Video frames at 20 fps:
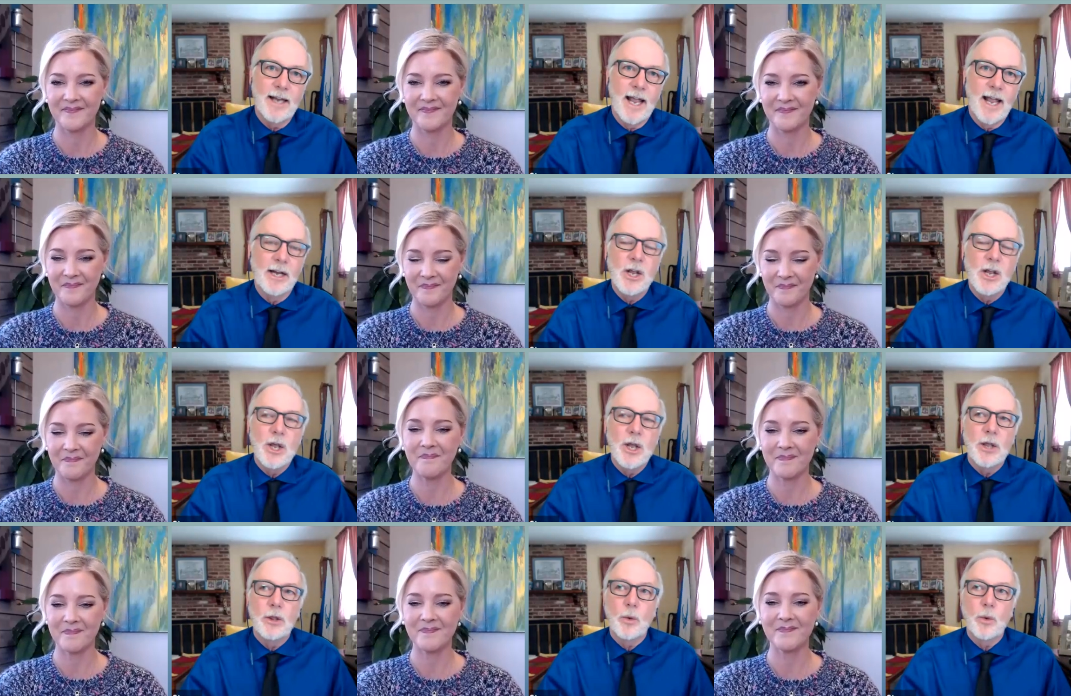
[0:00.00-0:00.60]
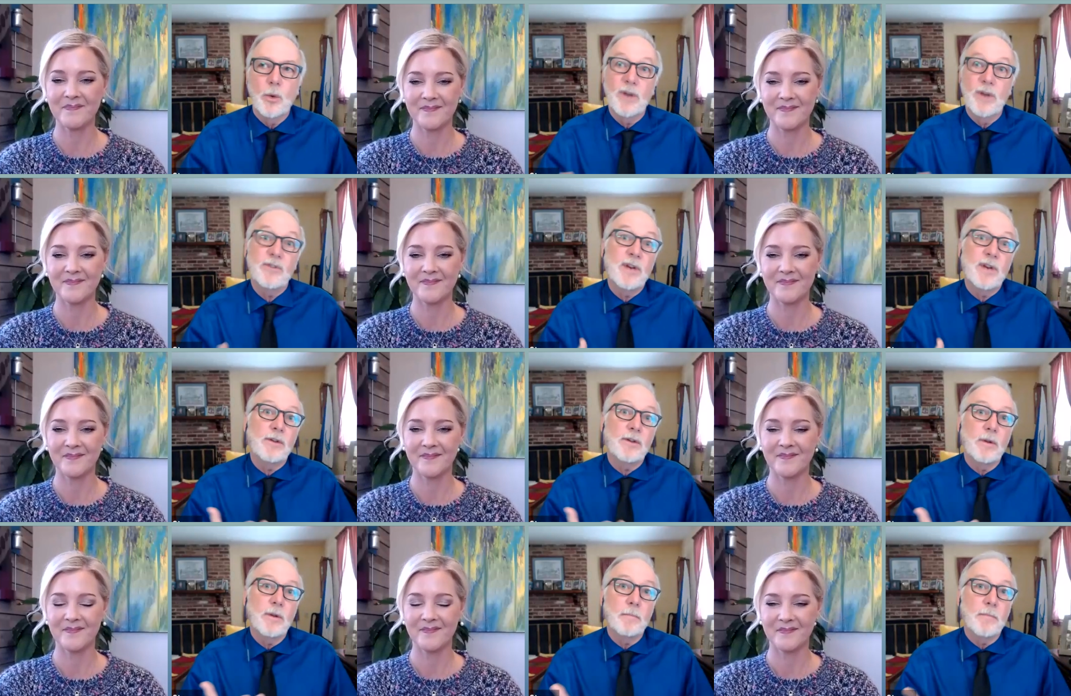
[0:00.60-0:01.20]
Speaker 1: And the reason
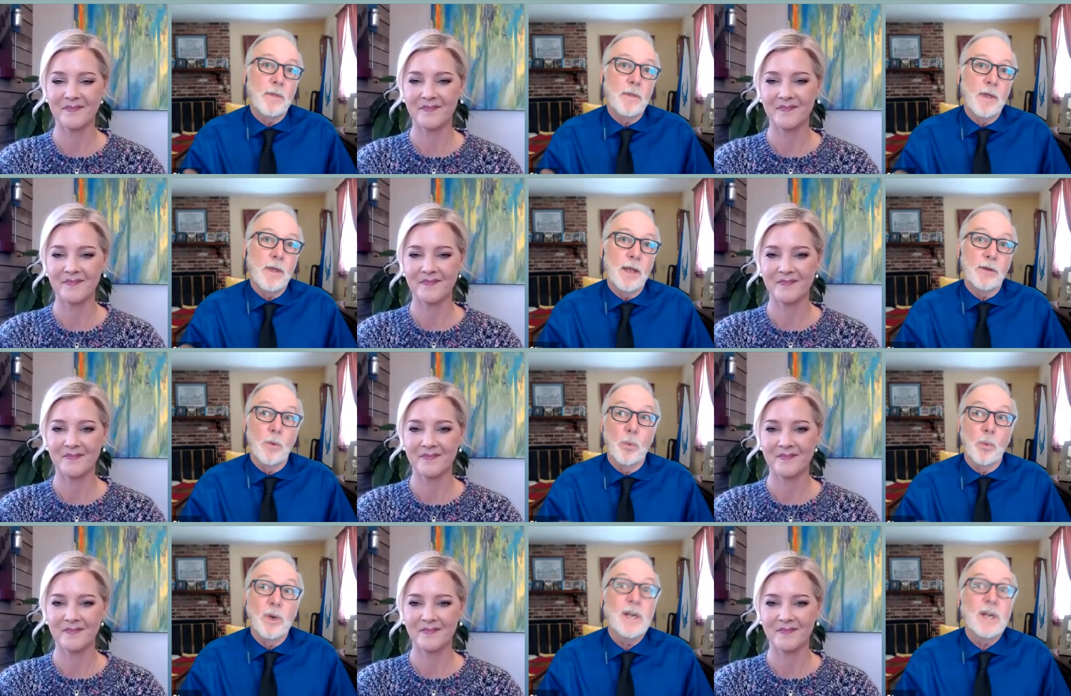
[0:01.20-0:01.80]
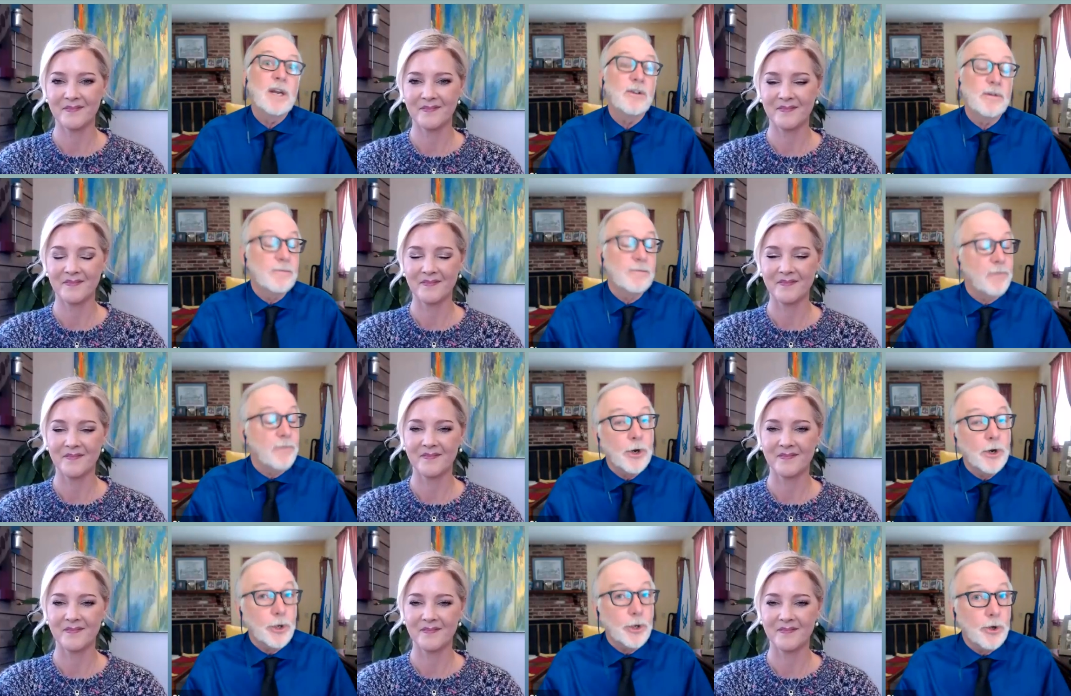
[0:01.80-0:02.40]
it's it really isn't
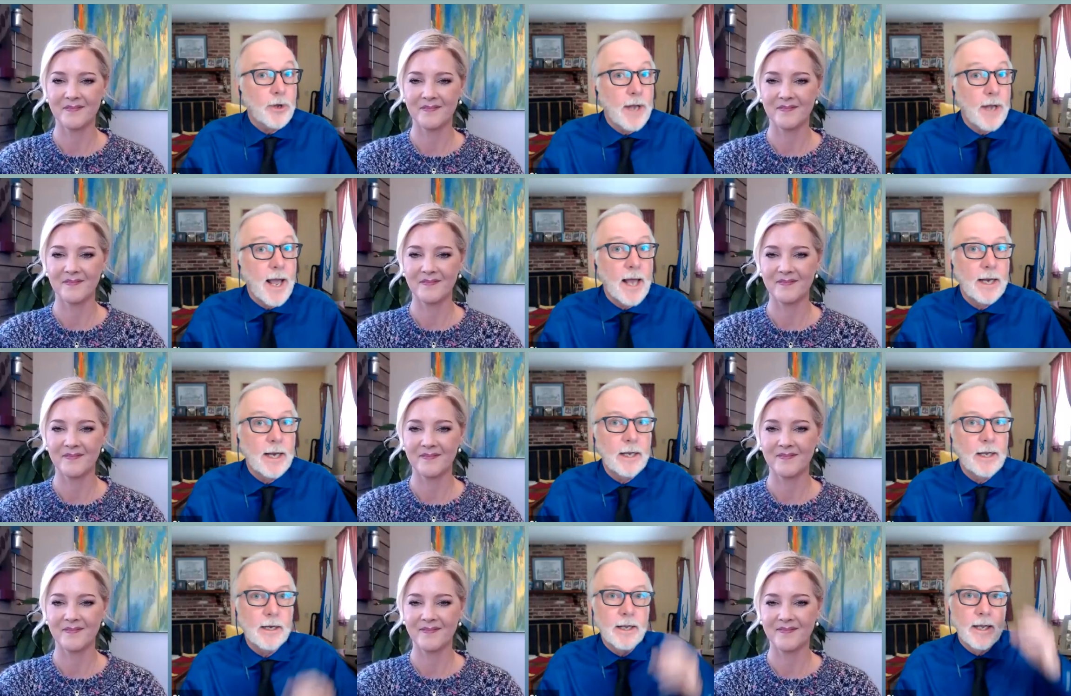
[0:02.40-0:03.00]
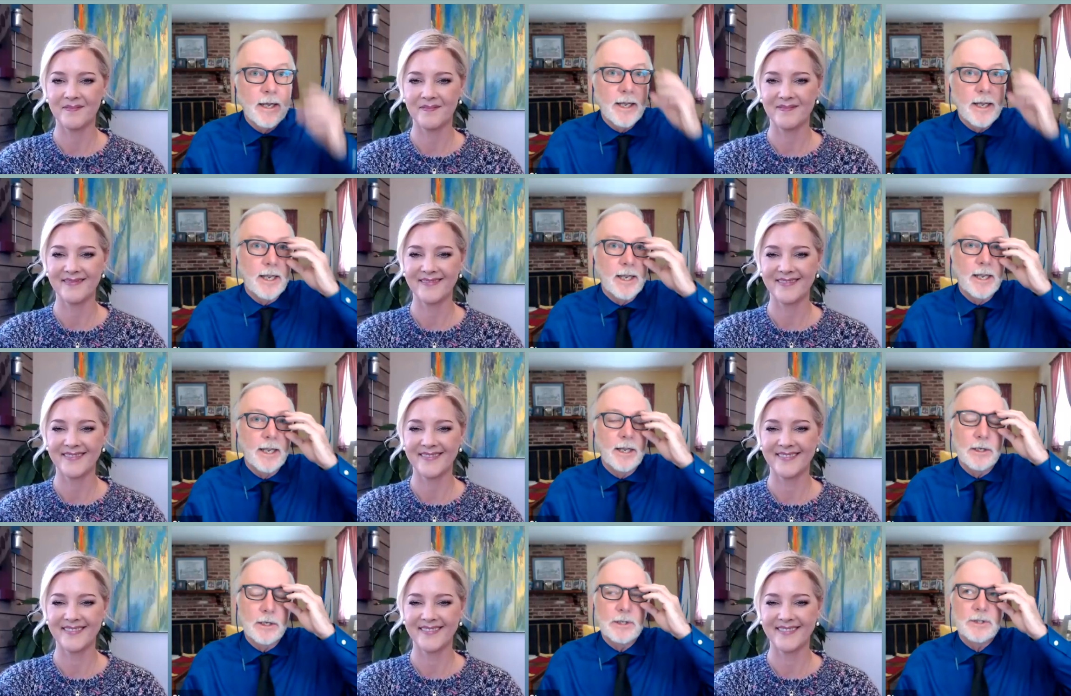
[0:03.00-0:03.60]
very good at it
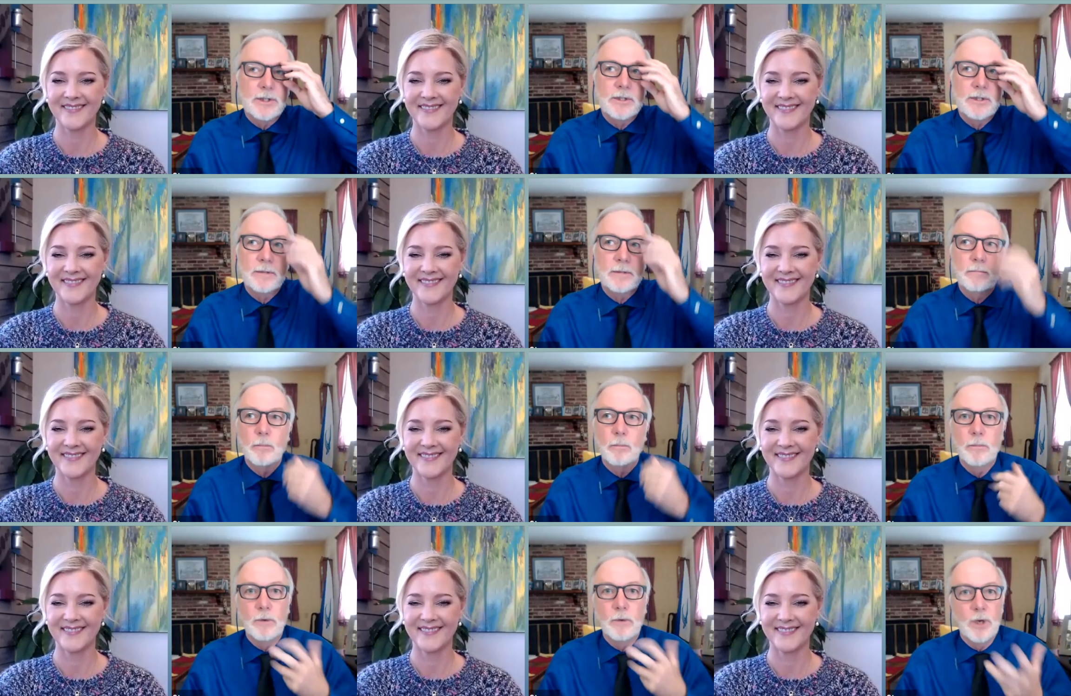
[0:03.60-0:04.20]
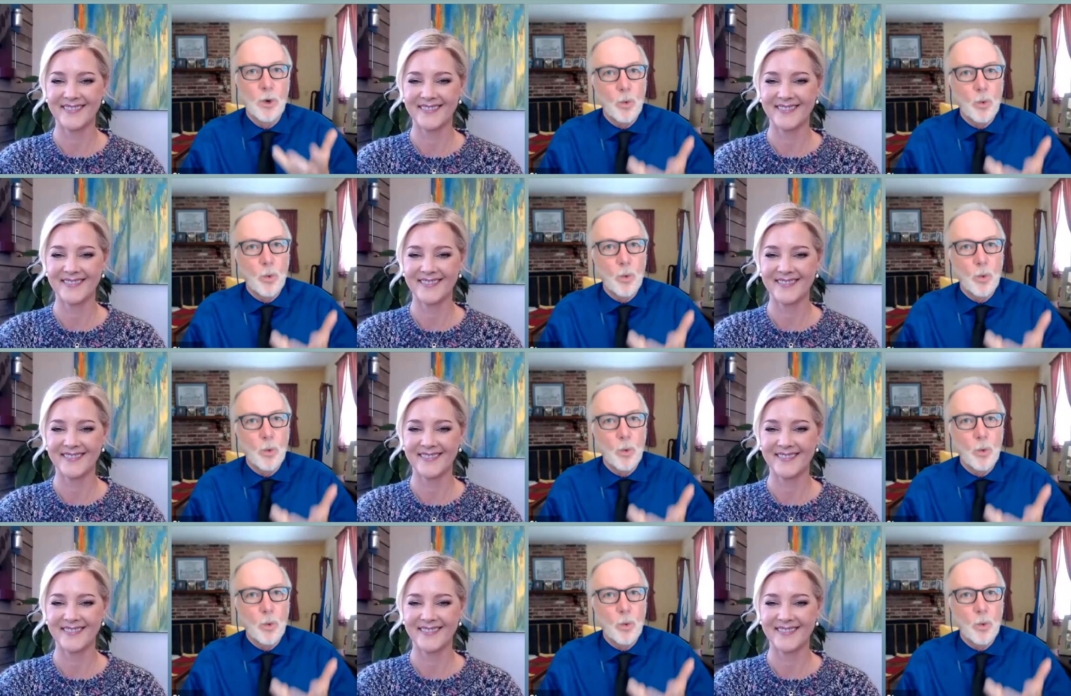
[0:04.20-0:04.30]
is, you know,